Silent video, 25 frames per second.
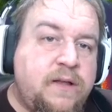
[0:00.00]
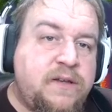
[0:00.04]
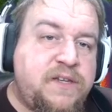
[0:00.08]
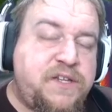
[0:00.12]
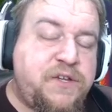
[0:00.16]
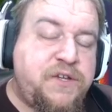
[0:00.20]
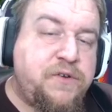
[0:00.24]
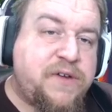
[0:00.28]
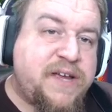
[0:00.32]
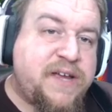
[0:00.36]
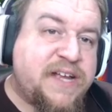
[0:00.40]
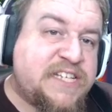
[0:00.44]

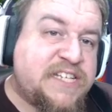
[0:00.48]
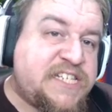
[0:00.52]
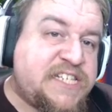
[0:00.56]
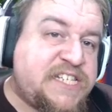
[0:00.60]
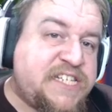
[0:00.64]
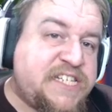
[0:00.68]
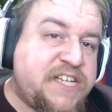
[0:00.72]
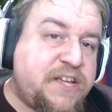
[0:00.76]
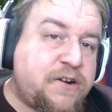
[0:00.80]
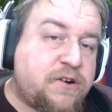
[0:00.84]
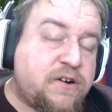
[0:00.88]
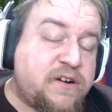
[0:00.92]
to
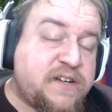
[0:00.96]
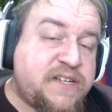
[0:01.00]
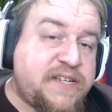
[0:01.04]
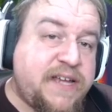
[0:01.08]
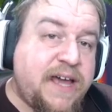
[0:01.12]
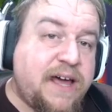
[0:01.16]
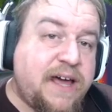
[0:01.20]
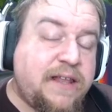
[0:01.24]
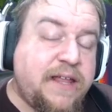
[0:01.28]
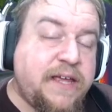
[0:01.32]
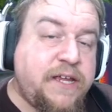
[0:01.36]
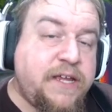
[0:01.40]
consider
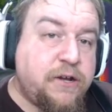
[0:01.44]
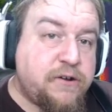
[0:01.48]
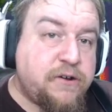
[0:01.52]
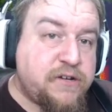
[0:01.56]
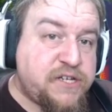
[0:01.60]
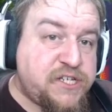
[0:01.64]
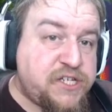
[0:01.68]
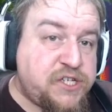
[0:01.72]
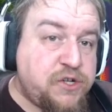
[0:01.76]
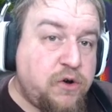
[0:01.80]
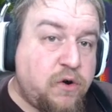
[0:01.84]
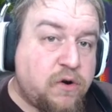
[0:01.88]
telling
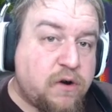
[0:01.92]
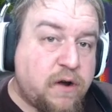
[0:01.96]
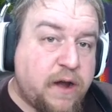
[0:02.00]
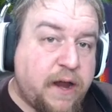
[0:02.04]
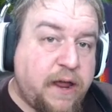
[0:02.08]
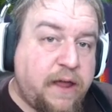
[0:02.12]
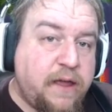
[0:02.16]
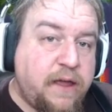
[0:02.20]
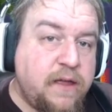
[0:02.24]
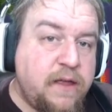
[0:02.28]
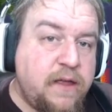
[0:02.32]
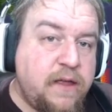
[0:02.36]
your
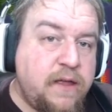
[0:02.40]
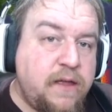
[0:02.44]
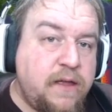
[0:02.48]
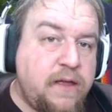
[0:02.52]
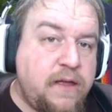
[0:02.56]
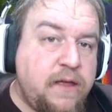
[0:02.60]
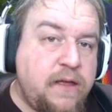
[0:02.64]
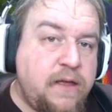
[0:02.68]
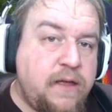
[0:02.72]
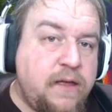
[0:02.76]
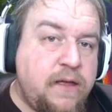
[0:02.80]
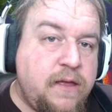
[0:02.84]
story,
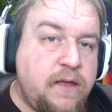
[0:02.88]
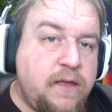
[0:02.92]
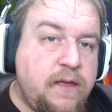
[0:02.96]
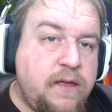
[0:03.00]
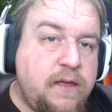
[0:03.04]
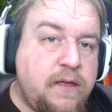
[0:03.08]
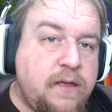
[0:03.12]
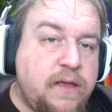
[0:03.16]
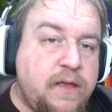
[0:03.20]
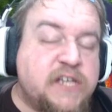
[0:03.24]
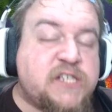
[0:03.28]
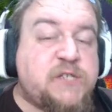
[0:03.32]

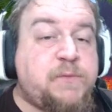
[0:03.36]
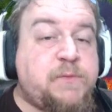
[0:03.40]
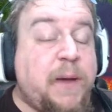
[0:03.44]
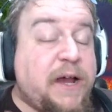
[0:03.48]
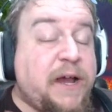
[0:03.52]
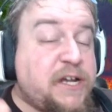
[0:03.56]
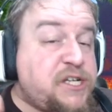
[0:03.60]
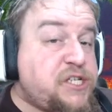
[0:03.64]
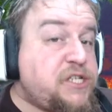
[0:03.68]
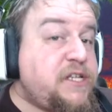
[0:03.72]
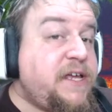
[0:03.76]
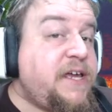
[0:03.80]

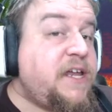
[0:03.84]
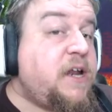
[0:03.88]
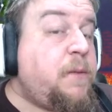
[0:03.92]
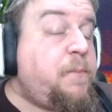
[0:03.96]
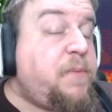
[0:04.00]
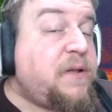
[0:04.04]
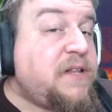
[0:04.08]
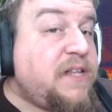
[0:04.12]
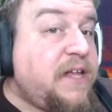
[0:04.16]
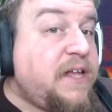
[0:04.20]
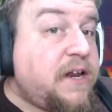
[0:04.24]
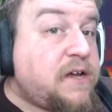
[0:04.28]
especially in a
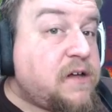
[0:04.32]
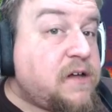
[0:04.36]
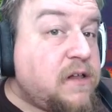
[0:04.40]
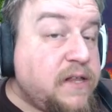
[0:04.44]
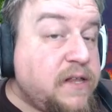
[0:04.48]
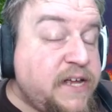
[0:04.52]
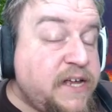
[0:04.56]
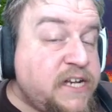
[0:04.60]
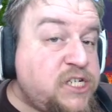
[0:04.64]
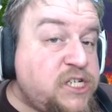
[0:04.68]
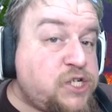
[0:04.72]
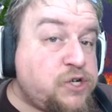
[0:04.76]

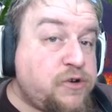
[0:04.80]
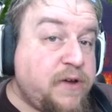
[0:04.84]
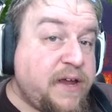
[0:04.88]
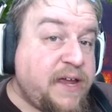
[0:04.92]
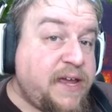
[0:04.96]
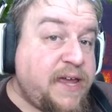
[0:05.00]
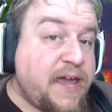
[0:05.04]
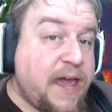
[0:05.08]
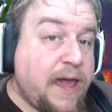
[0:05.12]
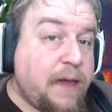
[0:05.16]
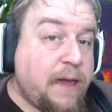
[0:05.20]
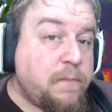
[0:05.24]
political
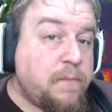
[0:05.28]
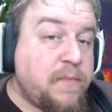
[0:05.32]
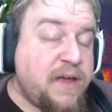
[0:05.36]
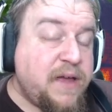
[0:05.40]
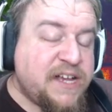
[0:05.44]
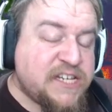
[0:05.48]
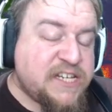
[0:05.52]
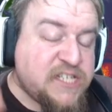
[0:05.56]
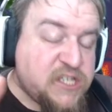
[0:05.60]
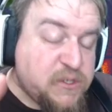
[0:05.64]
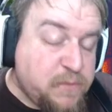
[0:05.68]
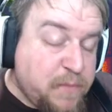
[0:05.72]
intrigue game,
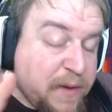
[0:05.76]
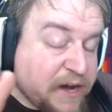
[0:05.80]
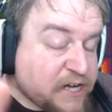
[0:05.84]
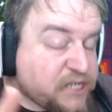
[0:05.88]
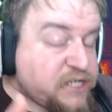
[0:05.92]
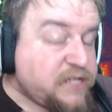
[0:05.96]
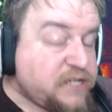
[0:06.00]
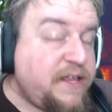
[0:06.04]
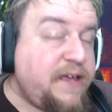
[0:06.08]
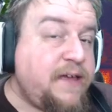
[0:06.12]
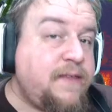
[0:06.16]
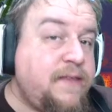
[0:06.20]

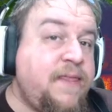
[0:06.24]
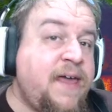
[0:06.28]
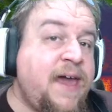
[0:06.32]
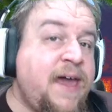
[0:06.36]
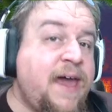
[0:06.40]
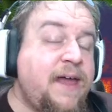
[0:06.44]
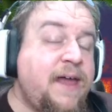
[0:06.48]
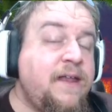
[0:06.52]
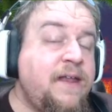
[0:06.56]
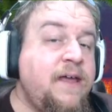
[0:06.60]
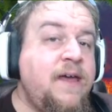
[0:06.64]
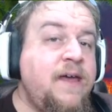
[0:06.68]
especially in
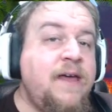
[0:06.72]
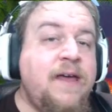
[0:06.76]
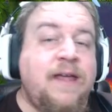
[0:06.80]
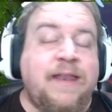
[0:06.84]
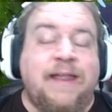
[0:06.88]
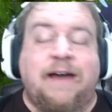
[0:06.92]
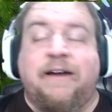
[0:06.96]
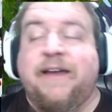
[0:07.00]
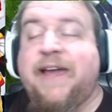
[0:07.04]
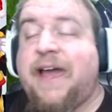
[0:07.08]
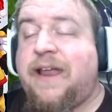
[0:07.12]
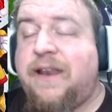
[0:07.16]
that.
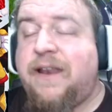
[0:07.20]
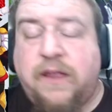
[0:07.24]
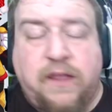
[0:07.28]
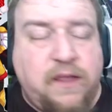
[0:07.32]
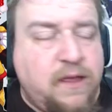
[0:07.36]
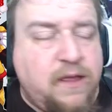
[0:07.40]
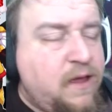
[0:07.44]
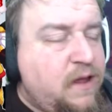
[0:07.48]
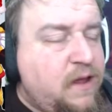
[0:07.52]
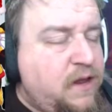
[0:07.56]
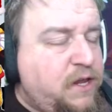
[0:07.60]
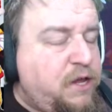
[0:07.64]
Now again,
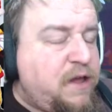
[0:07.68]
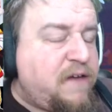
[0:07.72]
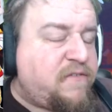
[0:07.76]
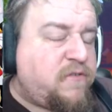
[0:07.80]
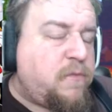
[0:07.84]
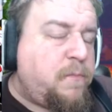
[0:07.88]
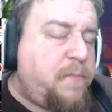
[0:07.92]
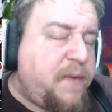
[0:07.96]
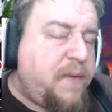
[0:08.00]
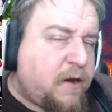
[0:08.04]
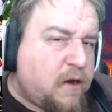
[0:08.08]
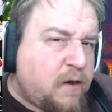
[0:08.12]
you
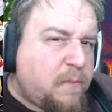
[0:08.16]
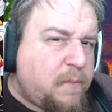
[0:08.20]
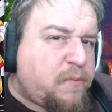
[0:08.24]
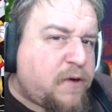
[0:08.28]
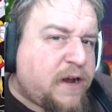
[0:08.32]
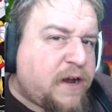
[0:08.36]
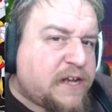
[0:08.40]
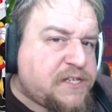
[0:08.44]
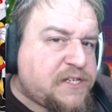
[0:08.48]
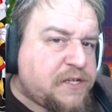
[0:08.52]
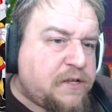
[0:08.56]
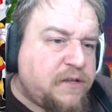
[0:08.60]
having beer and
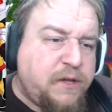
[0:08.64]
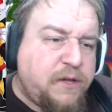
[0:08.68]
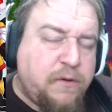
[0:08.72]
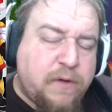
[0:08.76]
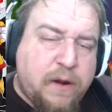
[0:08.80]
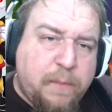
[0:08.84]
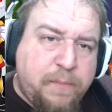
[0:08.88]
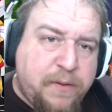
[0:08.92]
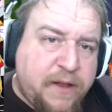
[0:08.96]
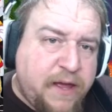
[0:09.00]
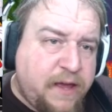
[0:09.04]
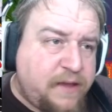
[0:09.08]
pretzel, you
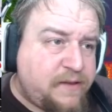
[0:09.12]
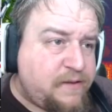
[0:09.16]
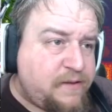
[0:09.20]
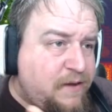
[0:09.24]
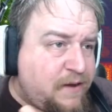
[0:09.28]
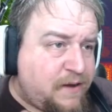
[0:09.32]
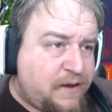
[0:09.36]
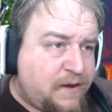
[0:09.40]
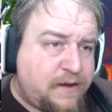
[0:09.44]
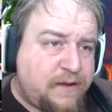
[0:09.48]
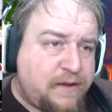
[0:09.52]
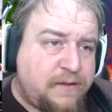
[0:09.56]
want to play
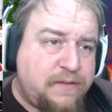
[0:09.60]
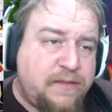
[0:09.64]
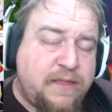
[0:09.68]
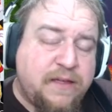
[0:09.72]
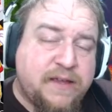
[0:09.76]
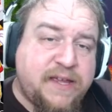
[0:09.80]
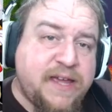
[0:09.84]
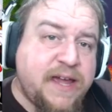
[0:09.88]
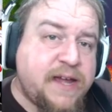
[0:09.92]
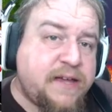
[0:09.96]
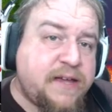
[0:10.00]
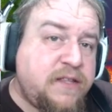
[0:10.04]

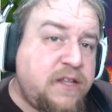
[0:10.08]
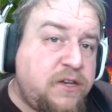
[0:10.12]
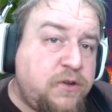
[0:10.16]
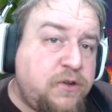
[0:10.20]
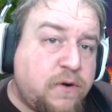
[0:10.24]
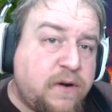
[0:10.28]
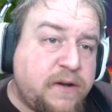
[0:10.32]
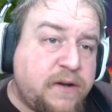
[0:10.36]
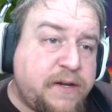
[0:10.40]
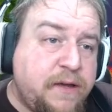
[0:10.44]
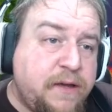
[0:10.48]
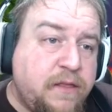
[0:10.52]
the kick in the
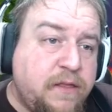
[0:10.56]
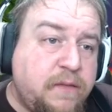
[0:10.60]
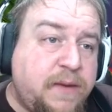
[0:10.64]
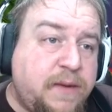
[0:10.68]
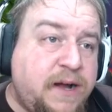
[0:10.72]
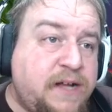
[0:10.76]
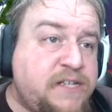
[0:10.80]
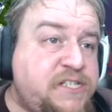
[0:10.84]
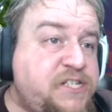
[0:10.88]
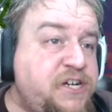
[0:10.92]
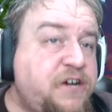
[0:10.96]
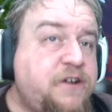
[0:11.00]
door and kill the
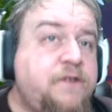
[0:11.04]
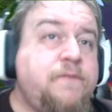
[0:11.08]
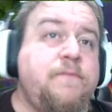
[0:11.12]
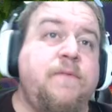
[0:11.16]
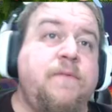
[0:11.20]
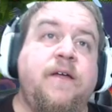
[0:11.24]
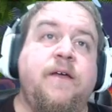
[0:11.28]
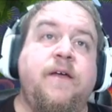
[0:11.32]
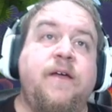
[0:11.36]
monster?